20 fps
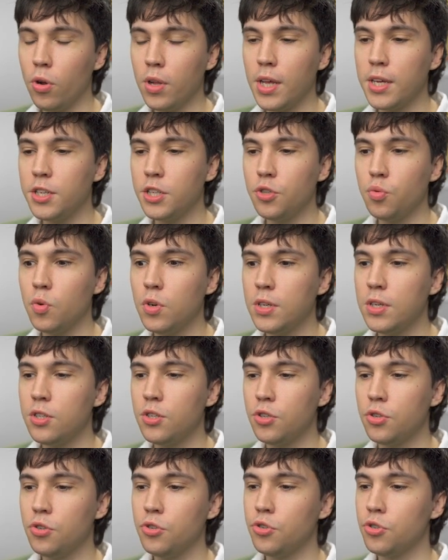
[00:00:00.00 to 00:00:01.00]
I just
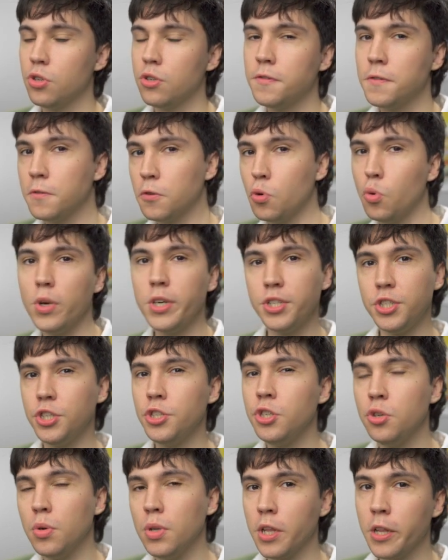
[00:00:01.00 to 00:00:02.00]
wanted to sort of
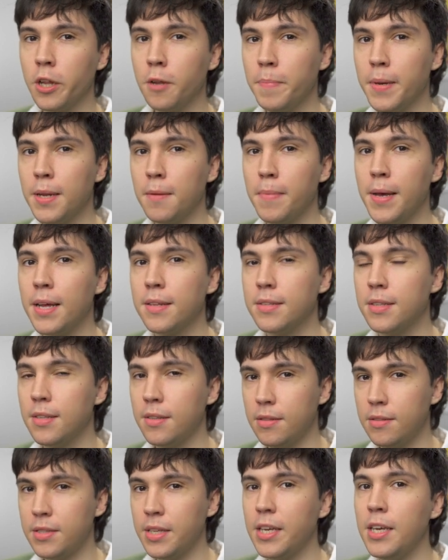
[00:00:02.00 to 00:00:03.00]
question you a little bit about the
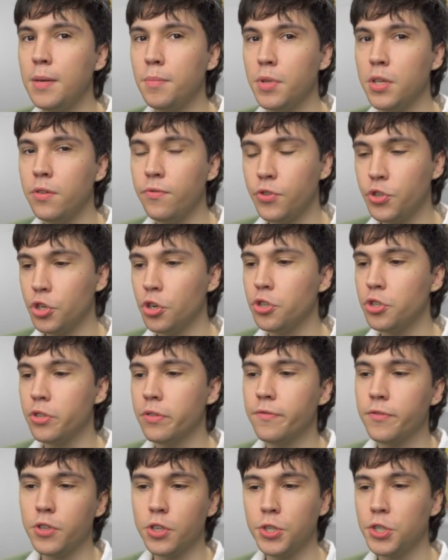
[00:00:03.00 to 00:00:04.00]
theme that you've
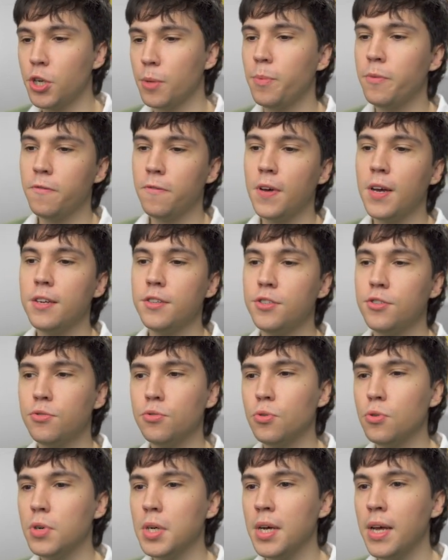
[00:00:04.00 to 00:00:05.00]
chosen for your Shopify
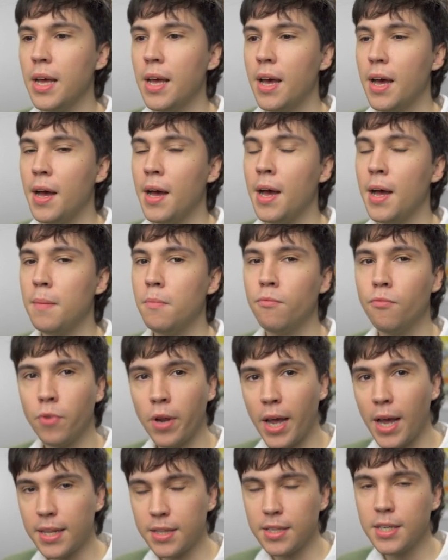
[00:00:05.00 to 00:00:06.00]
store.
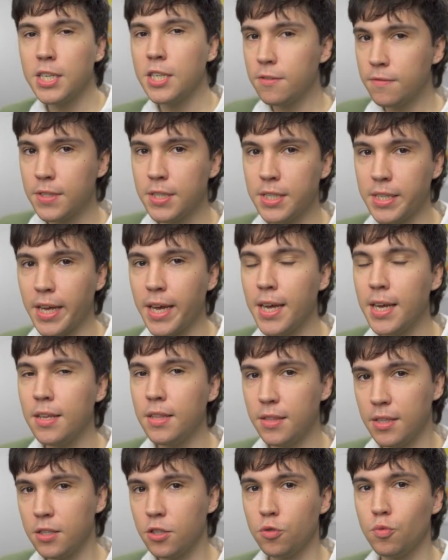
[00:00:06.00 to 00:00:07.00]
At the end of the day,
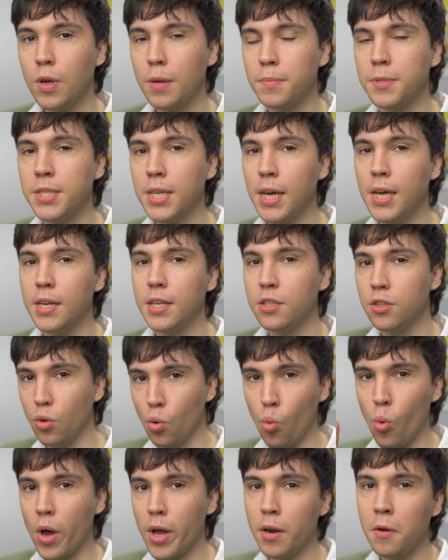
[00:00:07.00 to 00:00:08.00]
this website is a
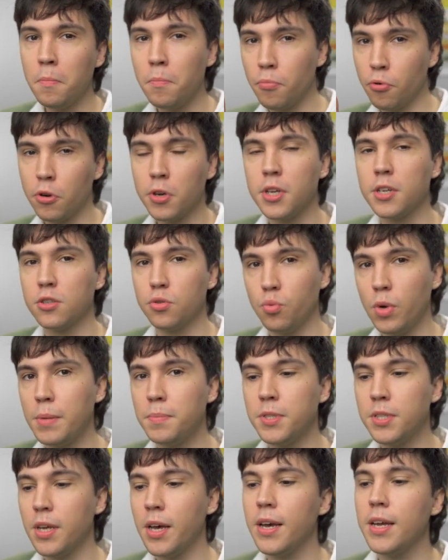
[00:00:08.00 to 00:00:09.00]
one product
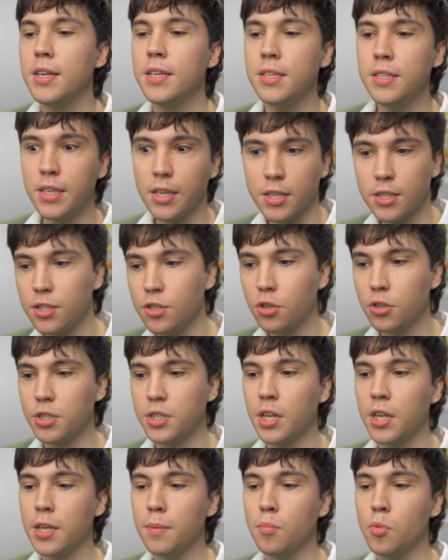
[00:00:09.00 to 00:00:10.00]
website. Yes, you're
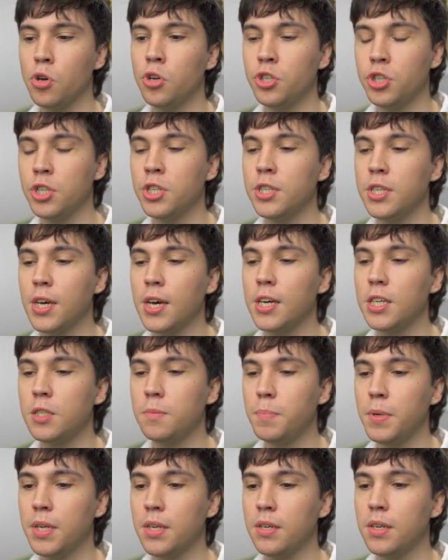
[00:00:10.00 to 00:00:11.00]
selling
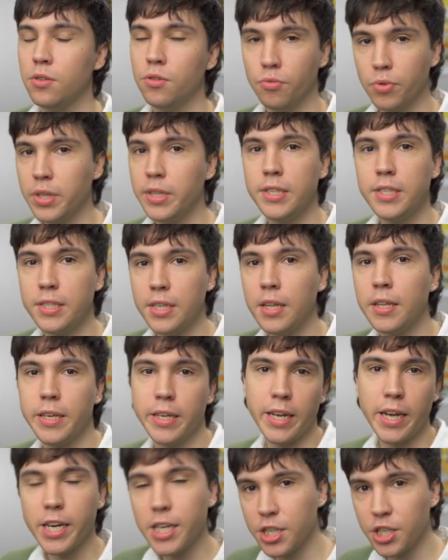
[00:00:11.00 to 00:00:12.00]
merchandise, but you're really
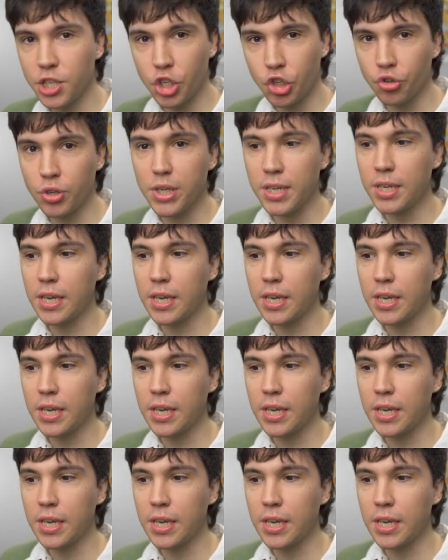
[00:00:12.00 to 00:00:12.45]
selling an energy drink.